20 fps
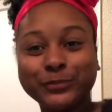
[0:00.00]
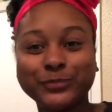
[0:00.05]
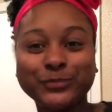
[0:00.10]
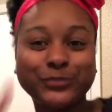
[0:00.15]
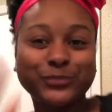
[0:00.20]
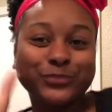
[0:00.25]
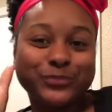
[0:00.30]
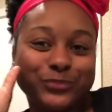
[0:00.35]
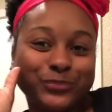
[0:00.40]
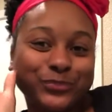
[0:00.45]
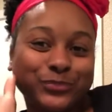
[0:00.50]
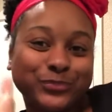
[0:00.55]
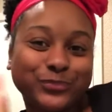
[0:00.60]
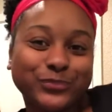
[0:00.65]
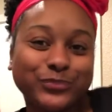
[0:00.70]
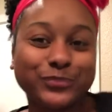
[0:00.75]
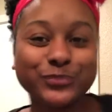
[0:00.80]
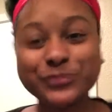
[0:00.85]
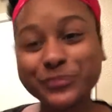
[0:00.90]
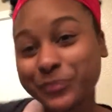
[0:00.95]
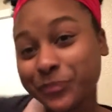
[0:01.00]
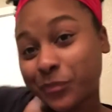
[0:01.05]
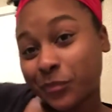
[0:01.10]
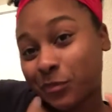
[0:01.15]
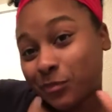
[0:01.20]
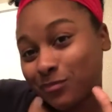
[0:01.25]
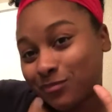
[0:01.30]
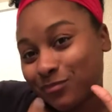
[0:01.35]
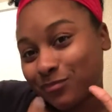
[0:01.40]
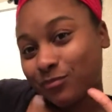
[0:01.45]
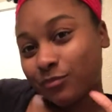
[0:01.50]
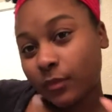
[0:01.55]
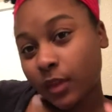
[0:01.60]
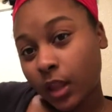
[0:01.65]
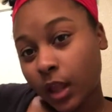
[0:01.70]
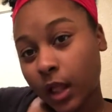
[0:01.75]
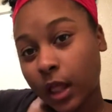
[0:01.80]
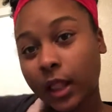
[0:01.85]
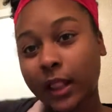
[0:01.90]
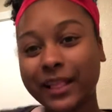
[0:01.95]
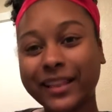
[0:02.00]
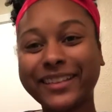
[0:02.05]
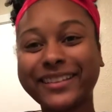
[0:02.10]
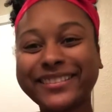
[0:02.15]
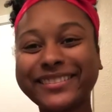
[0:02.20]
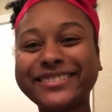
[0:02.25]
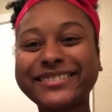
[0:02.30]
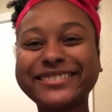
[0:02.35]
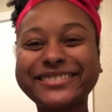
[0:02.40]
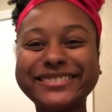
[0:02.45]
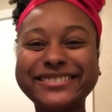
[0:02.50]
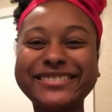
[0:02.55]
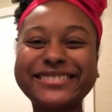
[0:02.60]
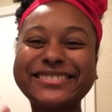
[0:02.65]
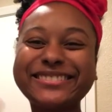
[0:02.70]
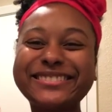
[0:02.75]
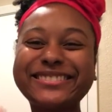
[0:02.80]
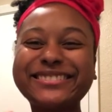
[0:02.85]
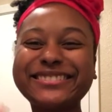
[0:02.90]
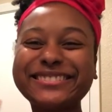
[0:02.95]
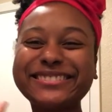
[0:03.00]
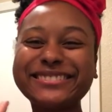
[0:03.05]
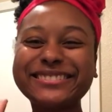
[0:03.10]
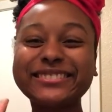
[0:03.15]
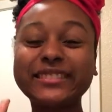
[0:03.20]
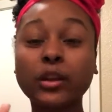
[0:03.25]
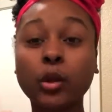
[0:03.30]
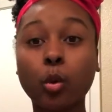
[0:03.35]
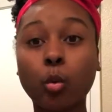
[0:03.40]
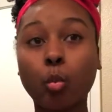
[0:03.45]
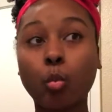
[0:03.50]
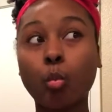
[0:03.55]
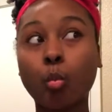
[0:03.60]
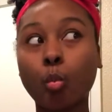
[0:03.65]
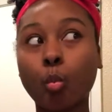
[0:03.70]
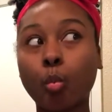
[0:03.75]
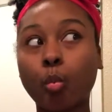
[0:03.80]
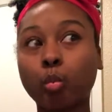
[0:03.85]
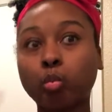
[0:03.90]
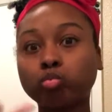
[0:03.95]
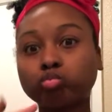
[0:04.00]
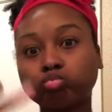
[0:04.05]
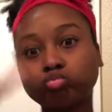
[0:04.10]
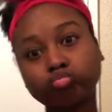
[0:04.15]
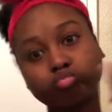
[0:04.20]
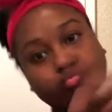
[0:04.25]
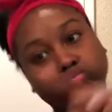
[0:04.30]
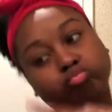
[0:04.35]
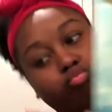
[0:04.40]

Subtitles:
because some people have not watched my other videos. So let's get to it.